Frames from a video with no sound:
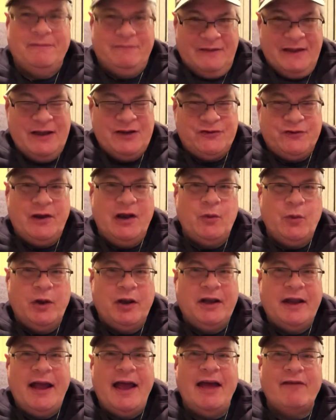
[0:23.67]
That's right. We're
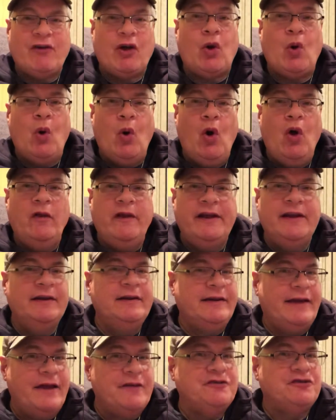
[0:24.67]
going to have a
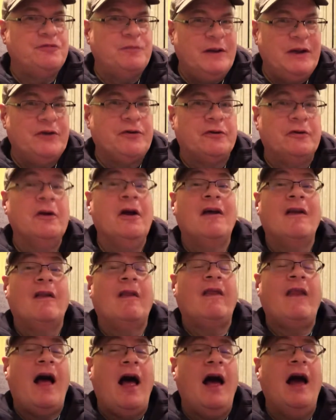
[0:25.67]
call-in guest speaker
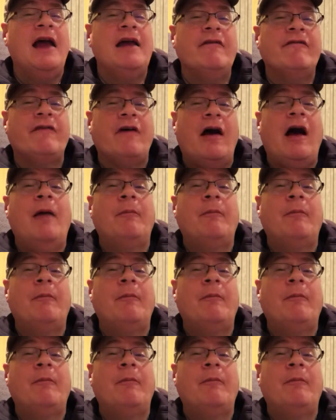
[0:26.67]
live.